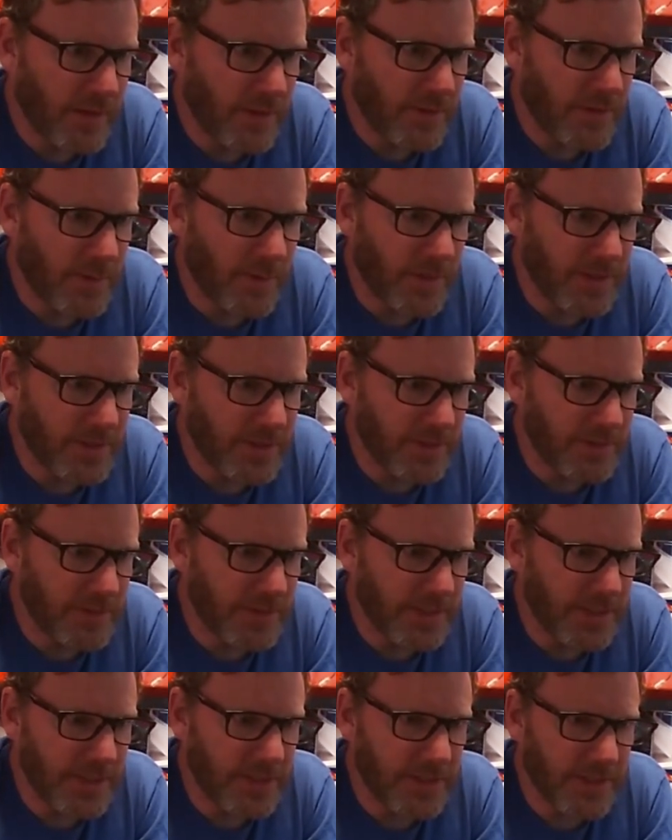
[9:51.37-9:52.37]
So I don't
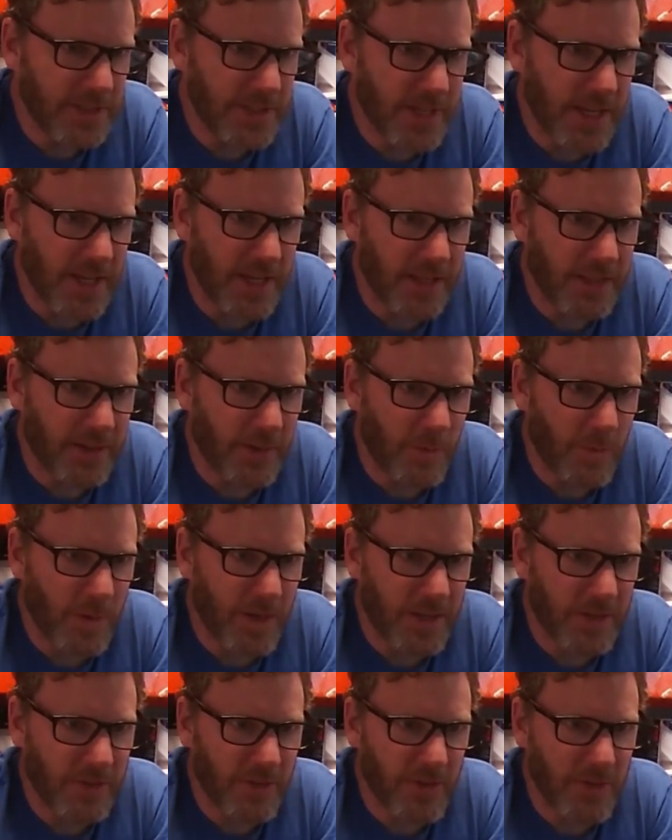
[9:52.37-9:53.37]
need to take
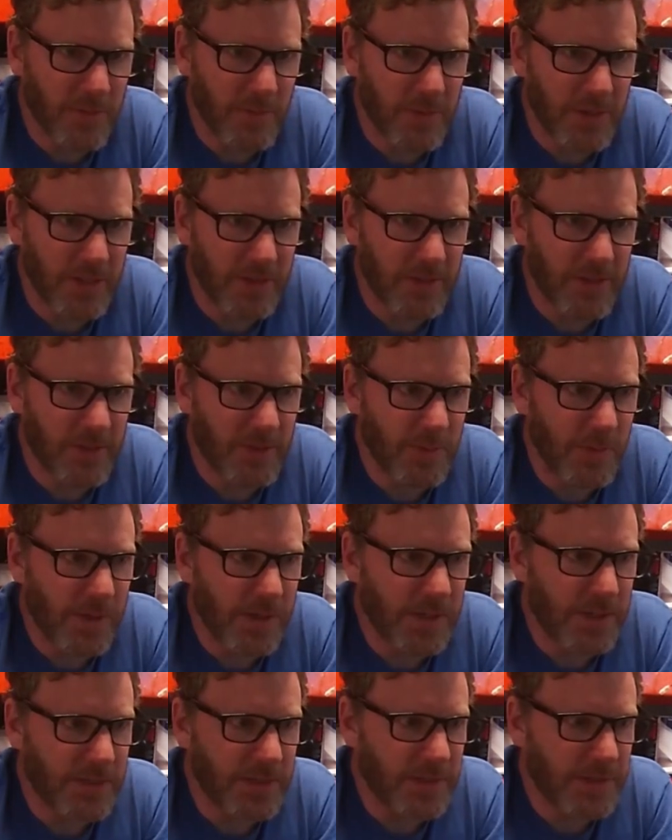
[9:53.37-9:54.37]
away too many of these
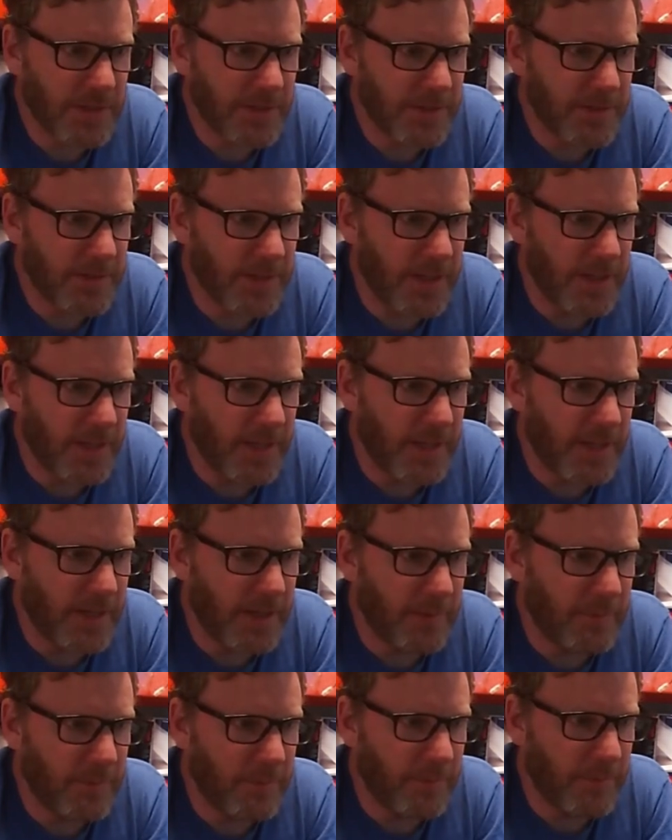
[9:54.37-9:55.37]
wires.
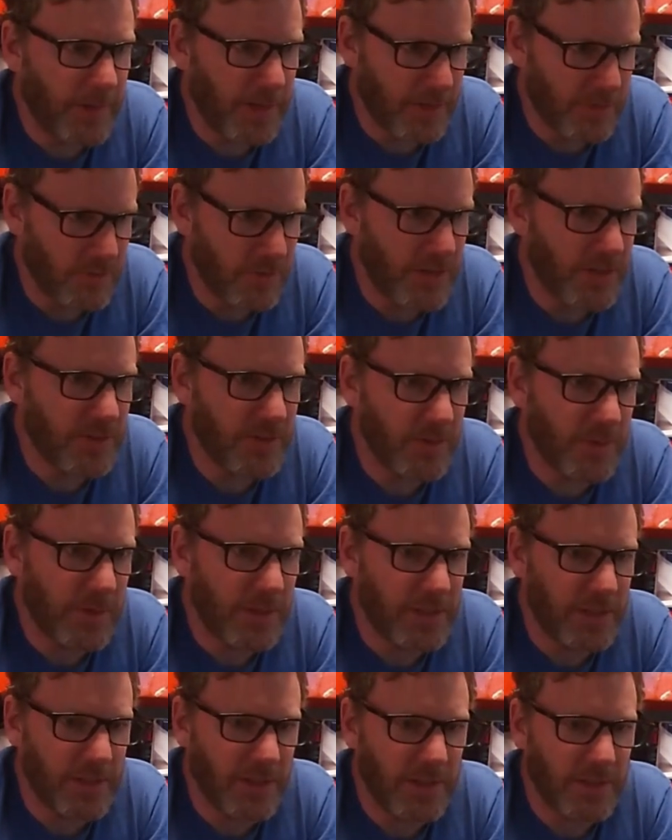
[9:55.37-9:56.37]
I can reuse
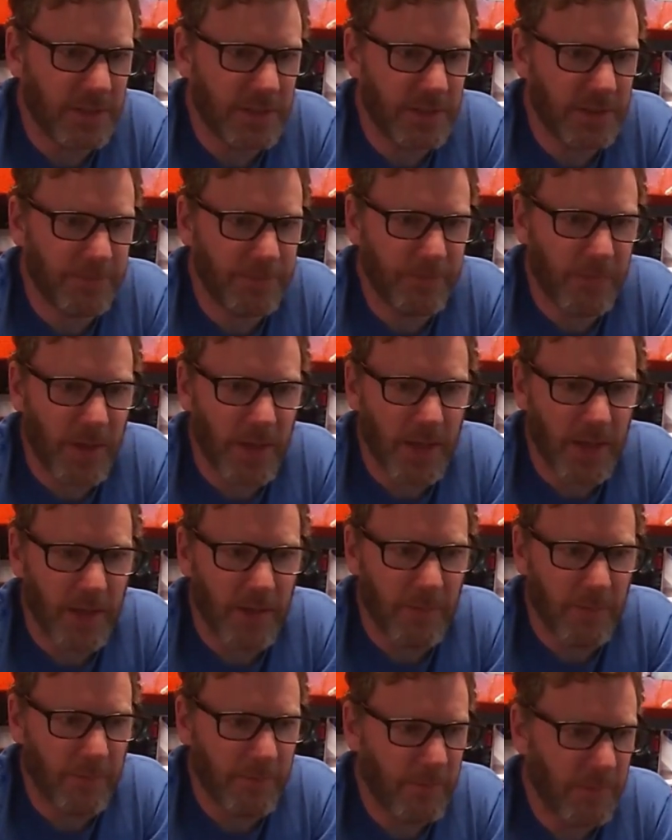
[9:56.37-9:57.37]
quite a lot.
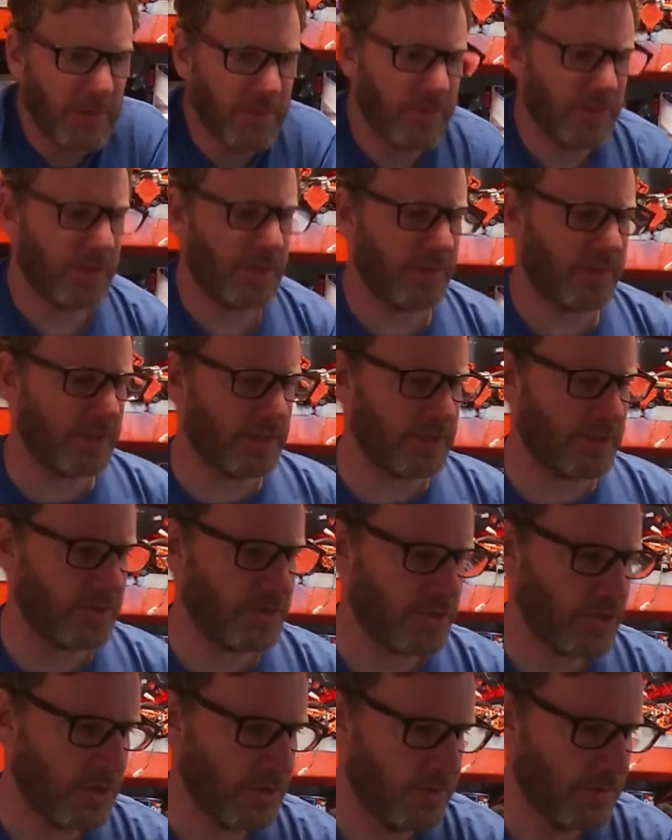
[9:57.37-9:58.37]
Let's see, I think there's
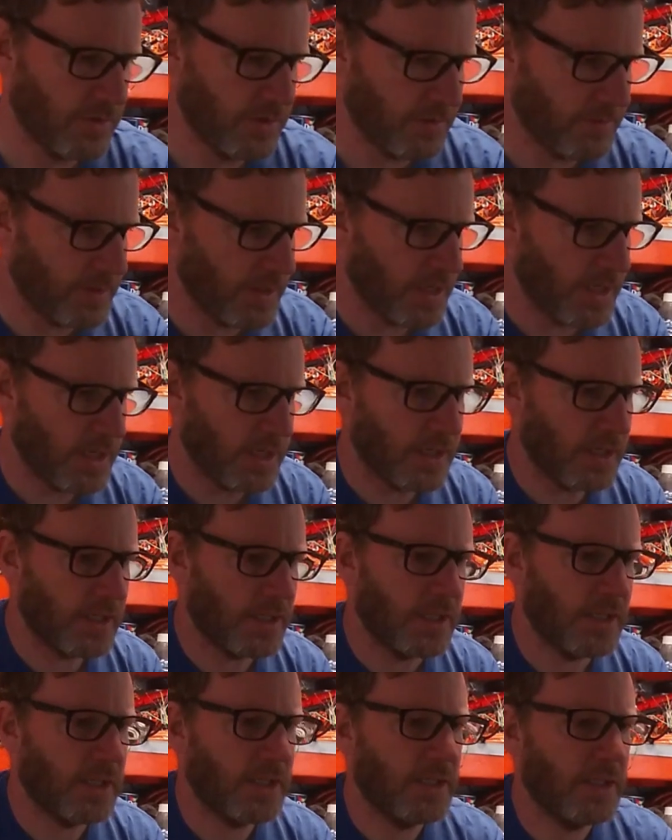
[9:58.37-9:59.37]
2 of them here.
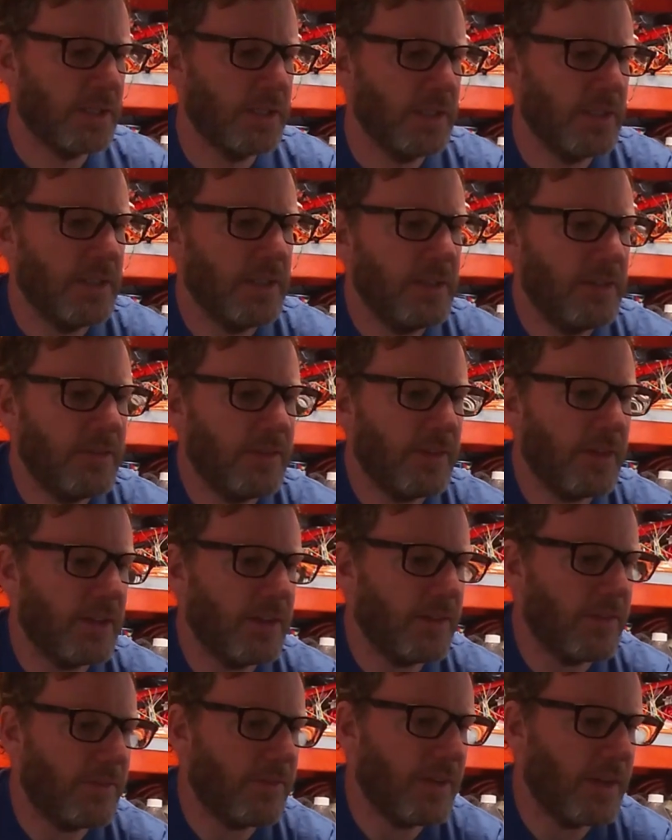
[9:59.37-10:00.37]

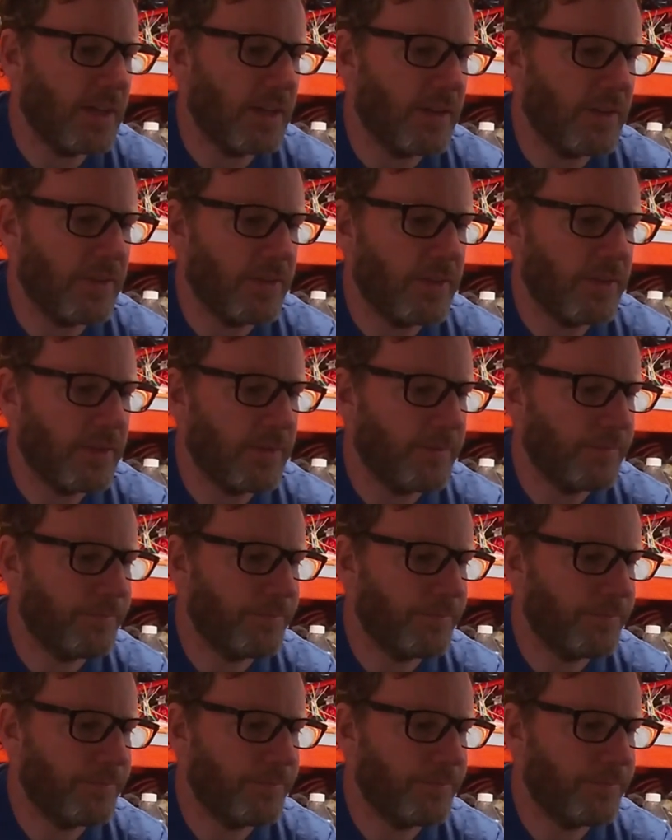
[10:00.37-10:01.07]
These fellas.